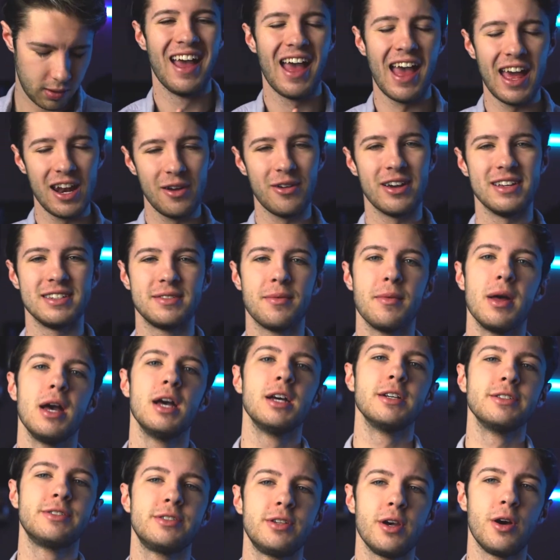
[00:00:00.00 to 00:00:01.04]
Anyways,
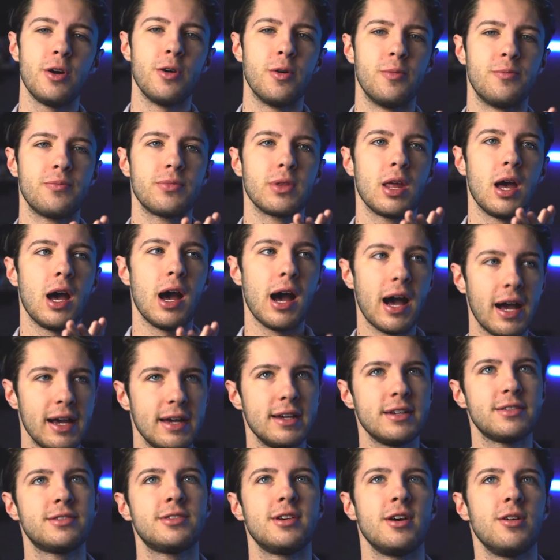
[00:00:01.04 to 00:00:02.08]
so
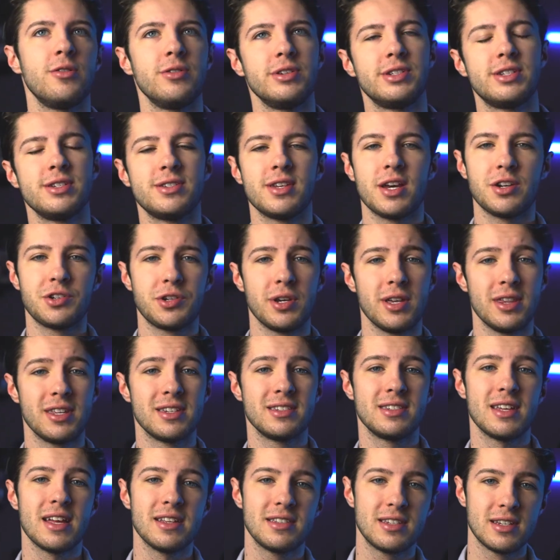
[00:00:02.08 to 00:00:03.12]
ISO is essentially the
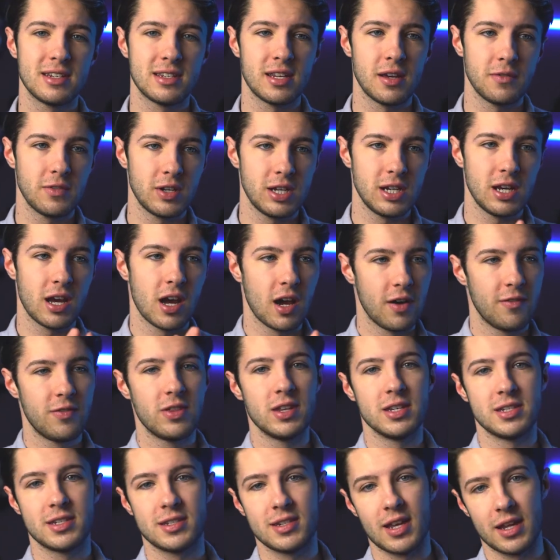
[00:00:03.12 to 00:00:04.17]
sensitivity of
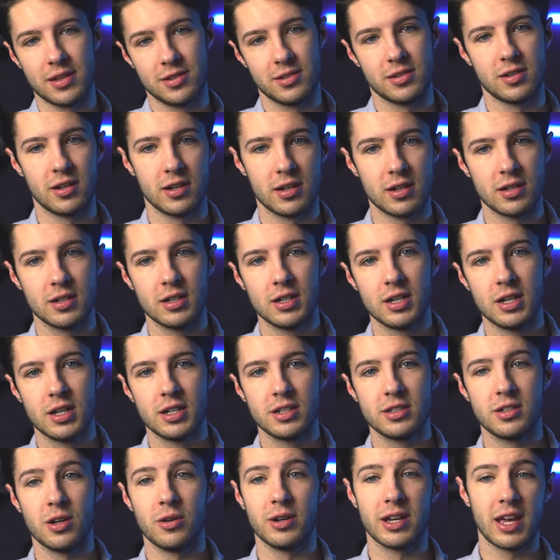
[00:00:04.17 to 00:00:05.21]
the sensor.
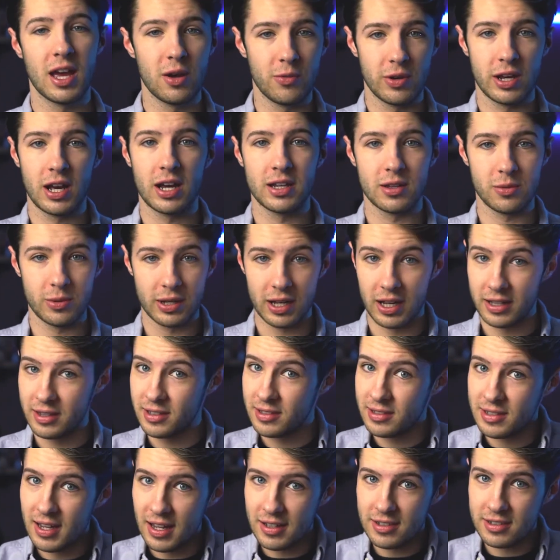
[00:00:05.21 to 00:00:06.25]
So again, we got the
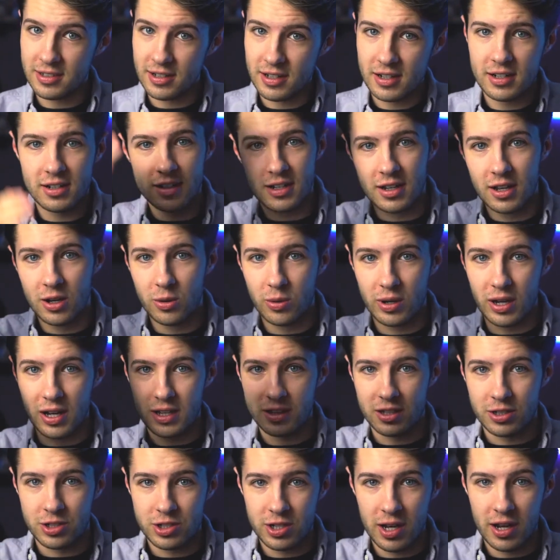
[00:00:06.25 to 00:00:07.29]
sensor, we got
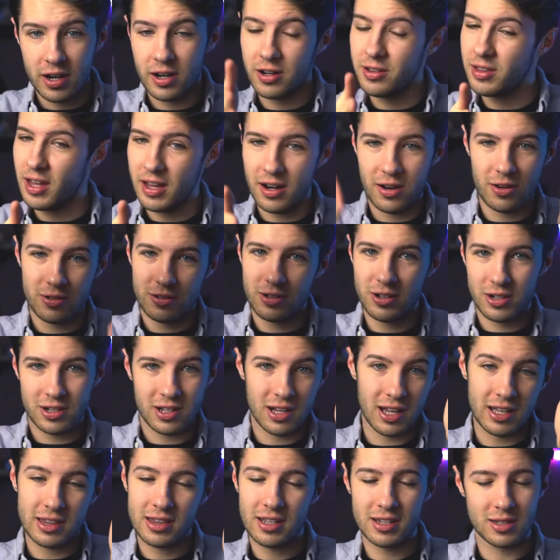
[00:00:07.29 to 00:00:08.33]
the shutter. They don't look
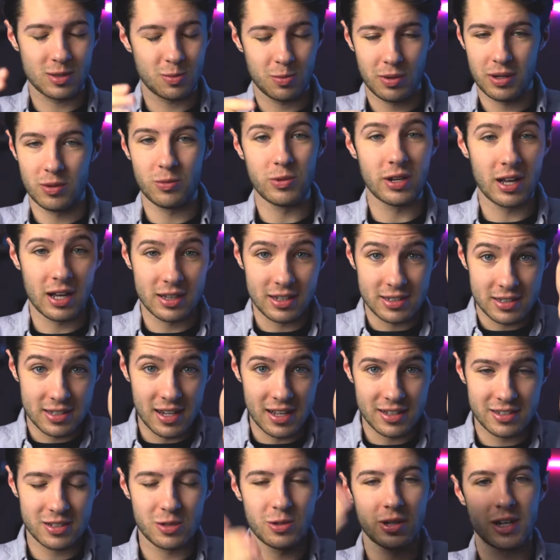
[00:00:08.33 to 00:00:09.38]
like this, but we got the
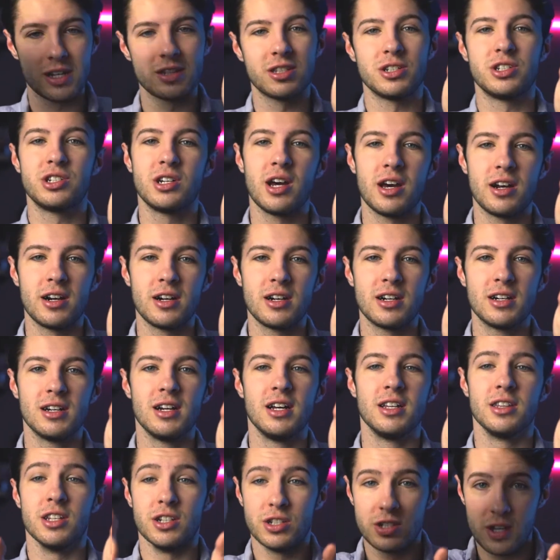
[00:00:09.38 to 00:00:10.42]
sensor, we got the shutter.
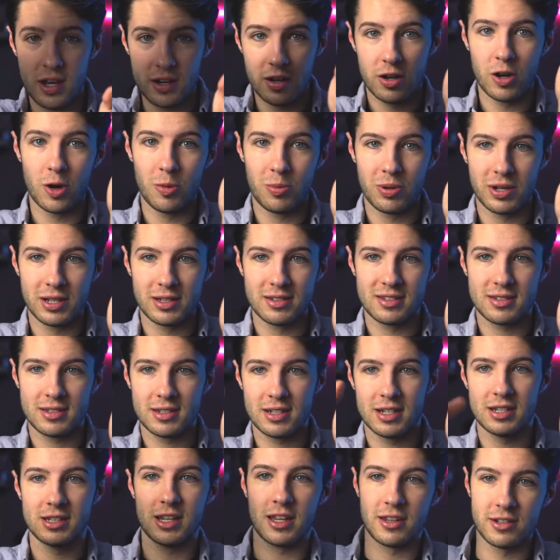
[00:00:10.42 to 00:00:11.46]
The shutter opens,
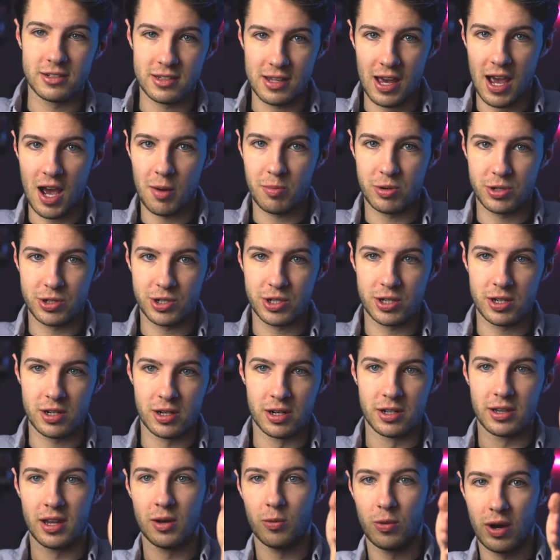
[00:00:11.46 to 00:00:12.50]
and then there's the aperture
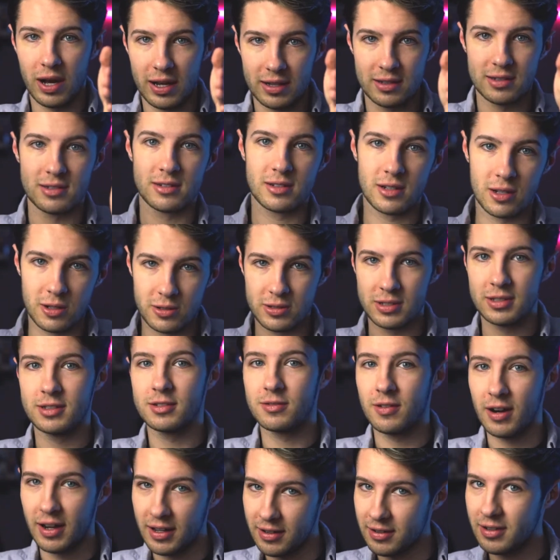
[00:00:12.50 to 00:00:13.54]
that widens, closes,
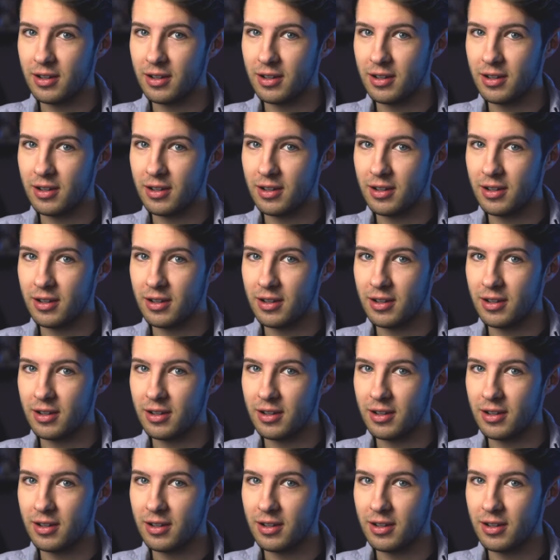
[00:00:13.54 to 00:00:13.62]
right?